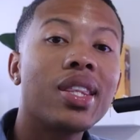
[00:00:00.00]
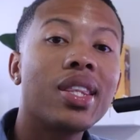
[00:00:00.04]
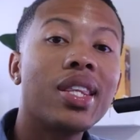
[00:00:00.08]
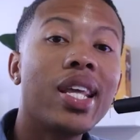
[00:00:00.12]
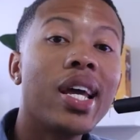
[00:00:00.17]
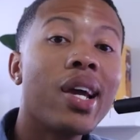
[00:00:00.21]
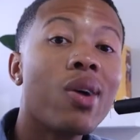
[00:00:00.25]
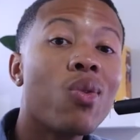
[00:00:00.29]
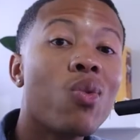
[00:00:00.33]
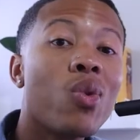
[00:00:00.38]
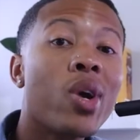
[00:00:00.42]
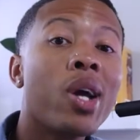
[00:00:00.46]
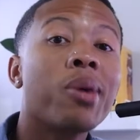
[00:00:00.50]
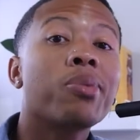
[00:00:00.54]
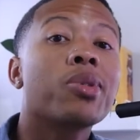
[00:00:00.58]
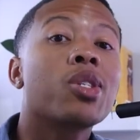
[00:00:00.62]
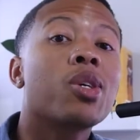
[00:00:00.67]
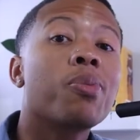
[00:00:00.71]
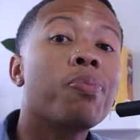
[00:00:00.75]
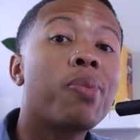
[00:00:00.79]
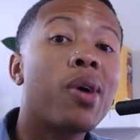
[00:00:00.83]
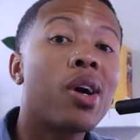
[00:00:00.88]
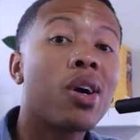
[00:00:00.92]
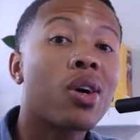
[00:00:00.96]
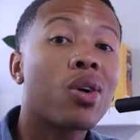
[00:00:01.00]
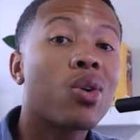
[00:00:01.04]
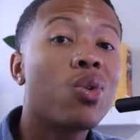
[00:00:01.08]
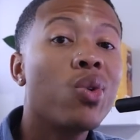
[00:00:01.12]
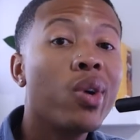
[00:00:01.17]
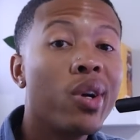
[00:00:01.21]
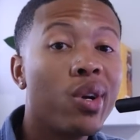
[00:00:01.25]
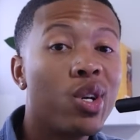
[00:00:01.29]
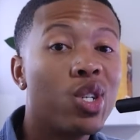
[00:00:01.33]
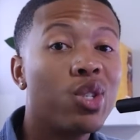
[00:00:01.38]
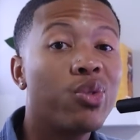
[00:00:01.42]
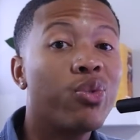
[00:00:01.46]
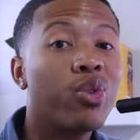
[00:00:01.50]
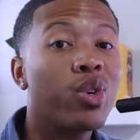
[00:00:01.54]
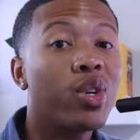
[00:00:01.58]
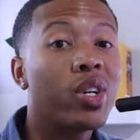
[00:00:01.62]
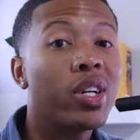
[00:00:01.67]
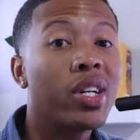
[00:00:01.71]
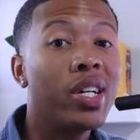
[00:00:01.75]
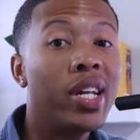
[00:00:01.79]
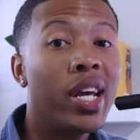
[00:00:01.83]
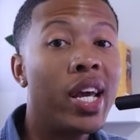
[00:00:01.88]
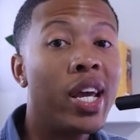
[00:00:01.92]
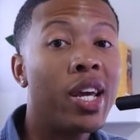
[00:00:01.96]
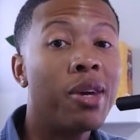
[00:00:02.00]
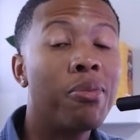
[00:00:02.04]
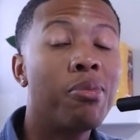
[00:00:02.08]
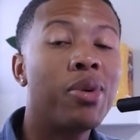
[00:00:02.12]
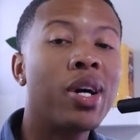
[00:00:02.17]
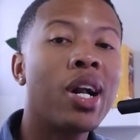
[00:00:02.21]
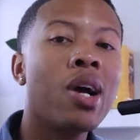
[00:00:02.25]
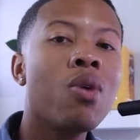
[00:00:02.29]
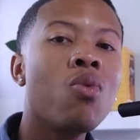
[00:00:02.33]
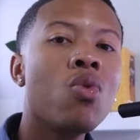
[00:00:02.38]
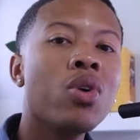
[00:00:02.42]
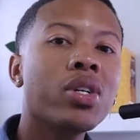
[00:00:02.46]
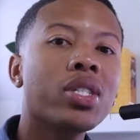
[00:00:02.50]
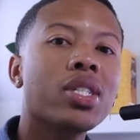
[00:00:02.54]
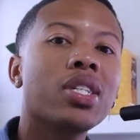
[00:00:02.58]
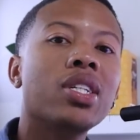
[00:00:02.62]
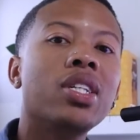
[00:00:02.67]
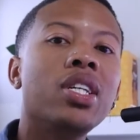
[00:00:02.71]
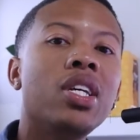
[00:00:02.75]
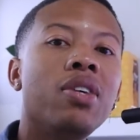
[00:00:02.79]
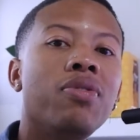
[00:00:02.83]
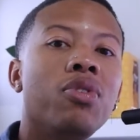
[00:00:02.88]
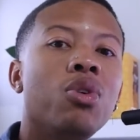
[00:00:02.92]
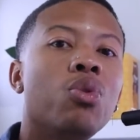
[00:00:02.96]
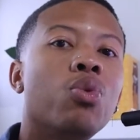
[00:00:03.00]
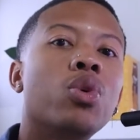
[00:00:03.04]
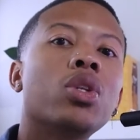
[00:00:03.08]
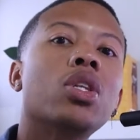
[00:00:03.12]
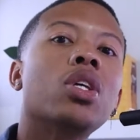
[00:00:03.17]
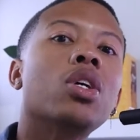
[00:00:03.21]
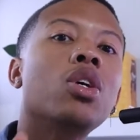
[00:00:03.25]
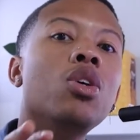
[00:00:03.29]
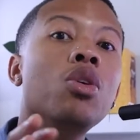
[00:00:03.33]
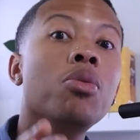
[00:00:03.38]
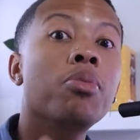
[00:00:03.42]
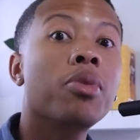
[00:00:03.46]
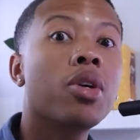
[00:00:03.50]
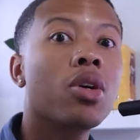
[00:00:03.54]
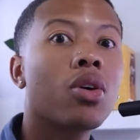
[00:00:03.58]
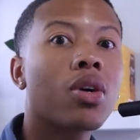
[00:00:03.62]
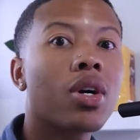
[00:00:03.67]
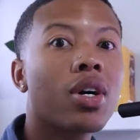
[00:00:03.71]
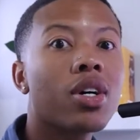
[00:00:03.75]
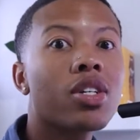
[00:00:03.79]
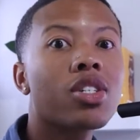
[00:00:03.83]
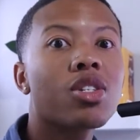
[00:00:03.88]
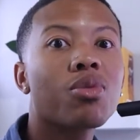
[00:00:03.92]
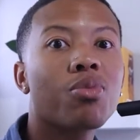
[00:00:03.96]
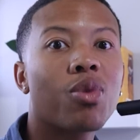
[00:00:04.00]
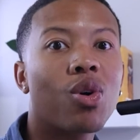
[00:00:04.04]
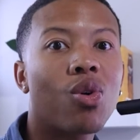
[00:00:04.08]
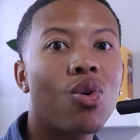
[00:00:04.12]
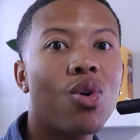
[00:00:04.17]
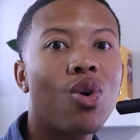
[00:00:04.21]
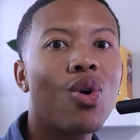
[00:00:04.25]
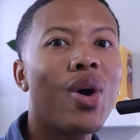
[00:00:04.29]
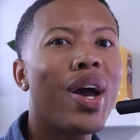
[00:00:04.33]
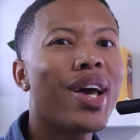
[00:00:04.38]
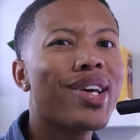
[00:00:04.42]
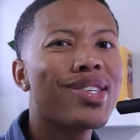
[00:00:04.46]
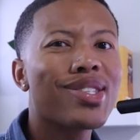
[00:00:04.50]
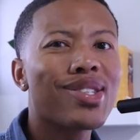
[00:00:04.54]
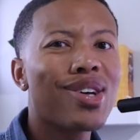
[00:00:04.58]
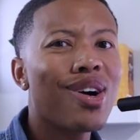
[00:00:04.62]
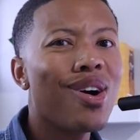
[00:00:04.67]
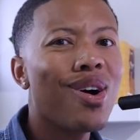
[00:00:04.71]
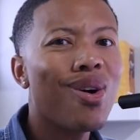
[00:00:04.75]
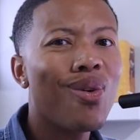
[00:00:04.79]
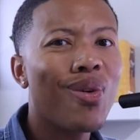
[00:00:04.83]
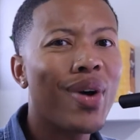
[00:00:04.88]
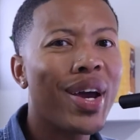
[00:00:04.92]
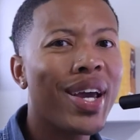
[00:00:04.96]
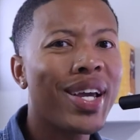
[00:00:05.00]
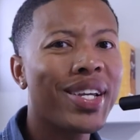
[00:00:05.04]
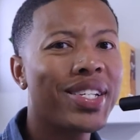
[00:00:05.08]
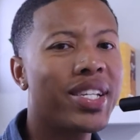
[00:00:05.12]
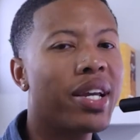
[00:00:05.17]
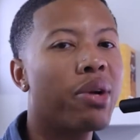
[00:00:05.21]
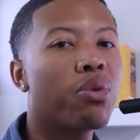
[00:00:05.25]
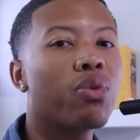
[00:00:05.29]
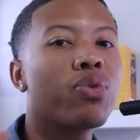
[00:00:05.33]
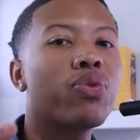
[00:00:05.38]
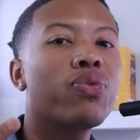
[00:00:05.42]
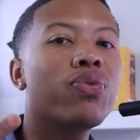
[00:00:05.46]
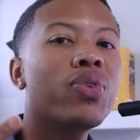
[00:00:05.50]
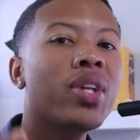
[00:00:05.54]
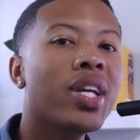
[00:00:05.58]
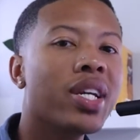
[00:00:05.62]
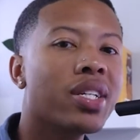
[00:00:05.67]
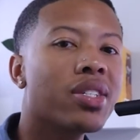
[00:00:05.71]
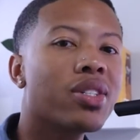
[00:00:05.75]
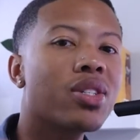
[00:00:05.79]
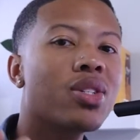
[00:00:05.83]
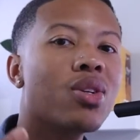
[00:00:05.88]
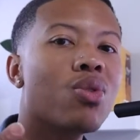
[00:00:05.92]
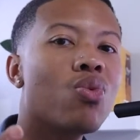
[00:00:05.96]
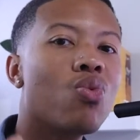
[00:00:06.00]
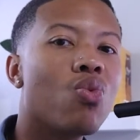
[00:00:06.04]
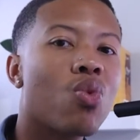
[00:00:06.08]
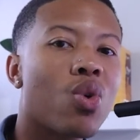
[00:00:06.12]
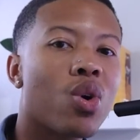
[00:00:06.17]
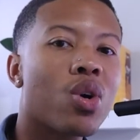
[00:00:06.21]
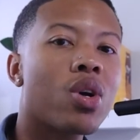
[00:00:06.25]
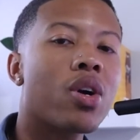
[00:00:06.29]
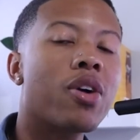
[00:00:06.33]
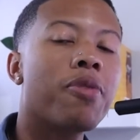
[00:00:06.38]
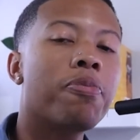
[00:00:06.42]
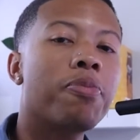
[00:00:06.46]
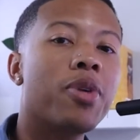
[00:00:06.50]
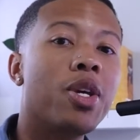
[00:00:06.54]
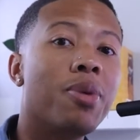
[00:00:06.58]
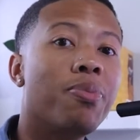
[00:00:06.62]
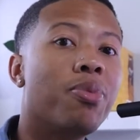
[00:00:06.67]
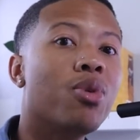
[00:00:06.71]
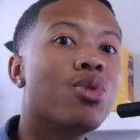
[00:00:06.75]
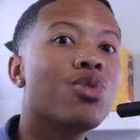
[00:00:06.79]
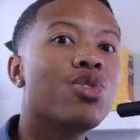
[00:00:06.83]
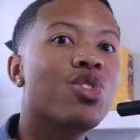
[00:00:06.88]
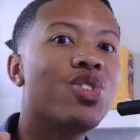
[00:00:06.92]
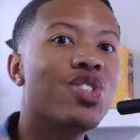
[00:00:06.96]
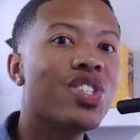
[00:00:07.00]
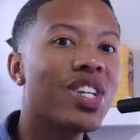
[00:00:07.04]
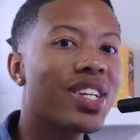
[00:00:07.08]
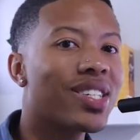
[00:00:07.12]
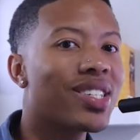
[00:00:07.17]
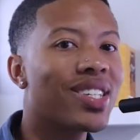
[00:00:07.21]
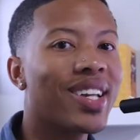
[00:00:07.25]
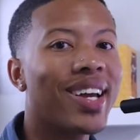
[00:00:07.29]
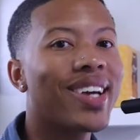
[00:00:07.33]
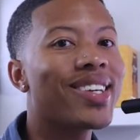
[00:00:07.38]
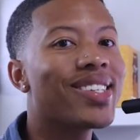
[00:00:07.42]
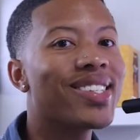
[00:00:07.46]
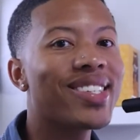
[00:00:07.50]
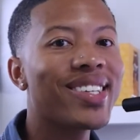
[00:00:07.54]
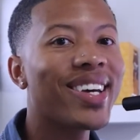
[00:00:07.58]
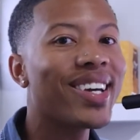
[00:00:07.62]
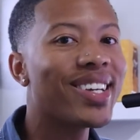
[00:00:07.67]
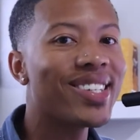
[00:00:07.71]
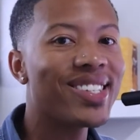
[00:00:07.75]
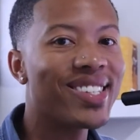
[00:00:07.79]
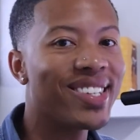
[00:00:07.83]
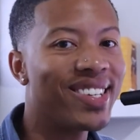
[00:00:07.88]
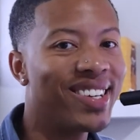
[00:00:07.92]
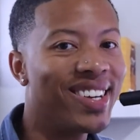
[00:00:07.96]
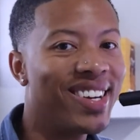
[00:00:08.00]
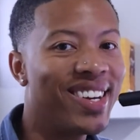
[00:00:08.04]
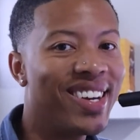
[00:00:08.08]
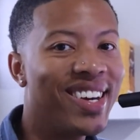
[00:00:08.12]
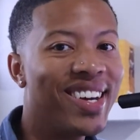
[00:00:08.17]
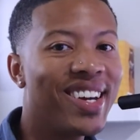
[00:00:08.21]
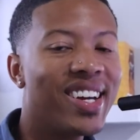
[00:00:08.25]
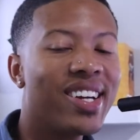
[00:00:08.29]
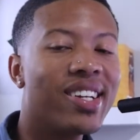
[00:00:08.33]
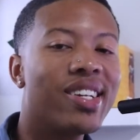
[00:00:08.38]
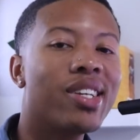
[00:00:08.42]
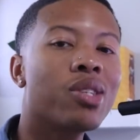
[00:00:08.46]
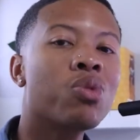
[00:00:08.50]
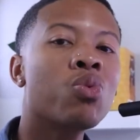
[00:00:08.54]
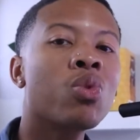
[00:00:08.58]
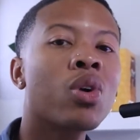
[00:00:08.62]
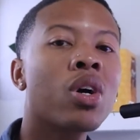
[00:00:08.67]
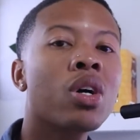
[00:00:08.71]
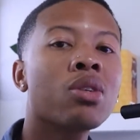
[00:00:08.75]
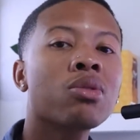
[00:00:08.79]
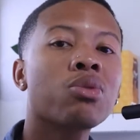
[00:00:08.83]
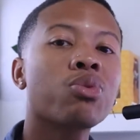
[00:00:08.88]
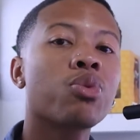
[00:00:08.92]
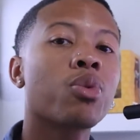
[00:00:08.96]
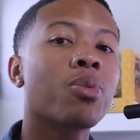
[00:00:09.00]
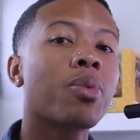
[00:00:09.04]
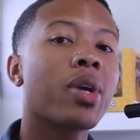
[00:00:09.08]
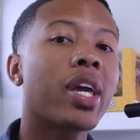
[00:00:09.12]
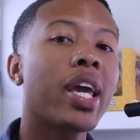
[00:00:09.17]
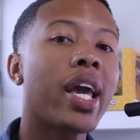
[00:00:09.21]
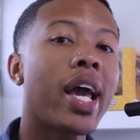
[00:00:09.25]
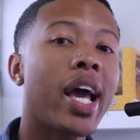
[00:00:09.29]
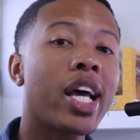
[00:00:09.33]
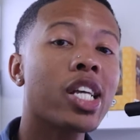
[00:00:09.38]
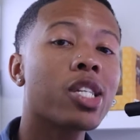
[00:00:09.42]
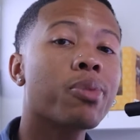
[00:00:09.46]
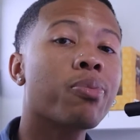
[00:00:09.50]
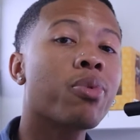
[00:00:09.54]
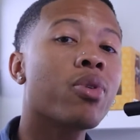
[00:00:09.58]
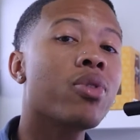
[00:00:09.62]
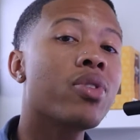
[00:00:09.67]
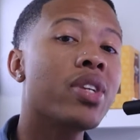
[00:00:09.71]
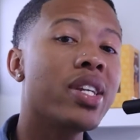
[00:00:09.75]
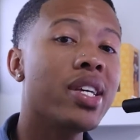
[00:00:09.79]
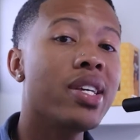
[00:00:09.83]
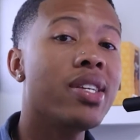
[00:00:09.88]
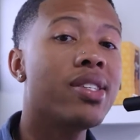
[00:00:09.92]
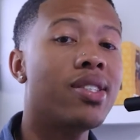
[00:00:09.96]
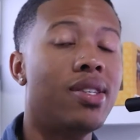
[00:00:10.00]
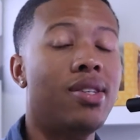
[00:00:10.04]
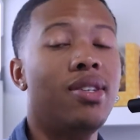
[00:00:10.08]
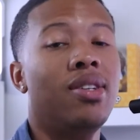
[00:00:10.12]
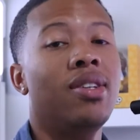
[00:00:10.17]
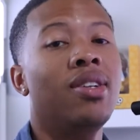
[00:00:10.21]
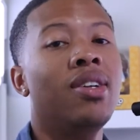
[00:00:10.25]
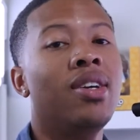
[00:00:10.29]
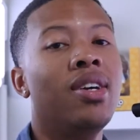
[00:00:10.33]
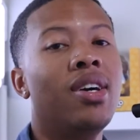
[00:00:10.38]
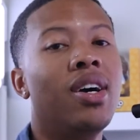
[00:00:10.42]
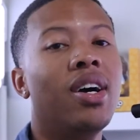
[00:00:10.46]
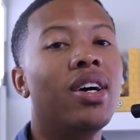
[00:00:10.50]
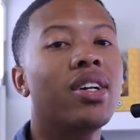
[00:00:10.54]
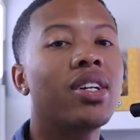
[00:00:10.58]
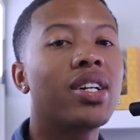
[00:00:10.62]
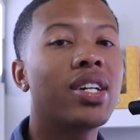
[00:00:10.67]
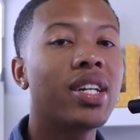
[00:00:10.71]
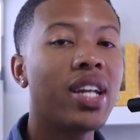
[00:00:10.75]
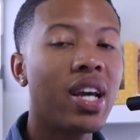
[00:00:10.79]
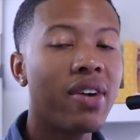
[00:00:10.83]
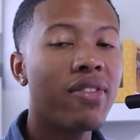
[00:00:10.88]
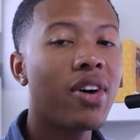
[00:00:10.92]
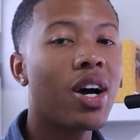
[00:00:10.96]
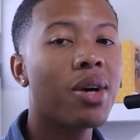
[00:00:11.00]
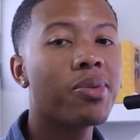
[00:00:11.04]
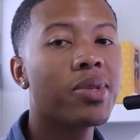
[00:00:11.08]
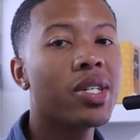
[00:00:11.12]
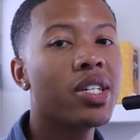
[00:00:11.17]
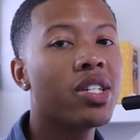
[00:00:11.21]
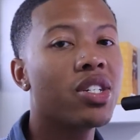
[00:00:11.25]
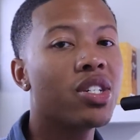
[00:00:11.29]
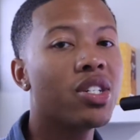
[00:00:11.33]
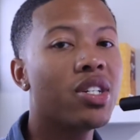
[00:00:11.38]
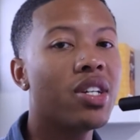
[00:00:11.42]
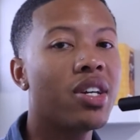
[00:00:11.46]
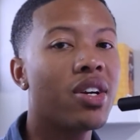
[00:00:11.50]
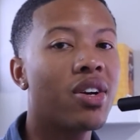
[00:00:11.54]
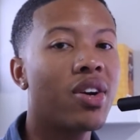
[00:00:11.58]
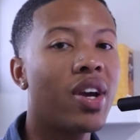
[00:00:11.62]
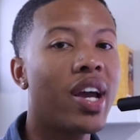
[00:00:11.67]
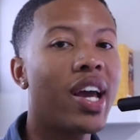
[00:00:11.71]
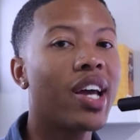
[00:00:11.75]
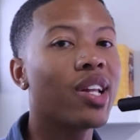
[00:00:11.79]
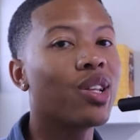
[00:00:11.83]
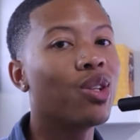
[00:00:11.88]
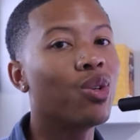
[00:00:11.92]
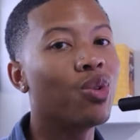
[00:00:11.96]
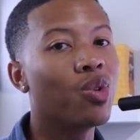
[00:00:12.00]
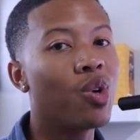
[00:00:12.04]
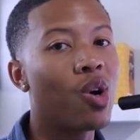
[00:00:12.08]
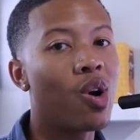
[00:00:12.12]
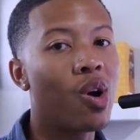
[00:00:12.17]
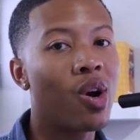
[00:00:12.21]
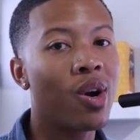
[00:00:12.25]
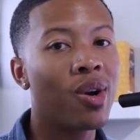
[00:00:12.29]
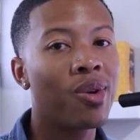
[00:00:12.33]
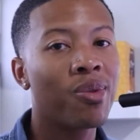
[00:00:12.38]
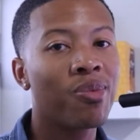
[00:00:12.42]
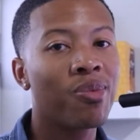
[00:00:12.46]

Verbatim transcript: That wraps up our queries for today, but I want to leave you with the Humio customer quote as always that reflects the work of people just like Stacey. This one comes from Kasper Nissen, a DevOps engineer at Lunar.